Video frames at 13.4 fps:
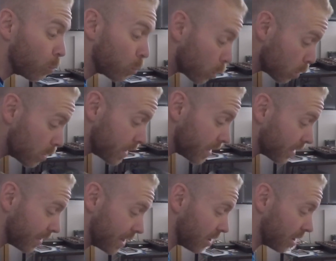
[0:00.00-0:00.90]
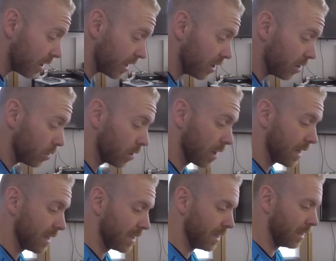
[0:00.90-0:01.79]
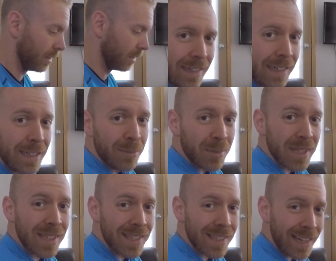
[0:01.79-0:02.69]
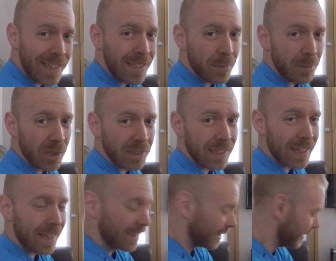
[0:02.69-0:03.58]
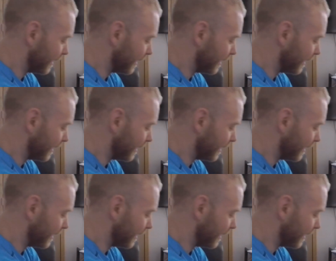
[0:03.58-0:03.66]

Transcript: ruined the audio, Gracie. I am psyched about that.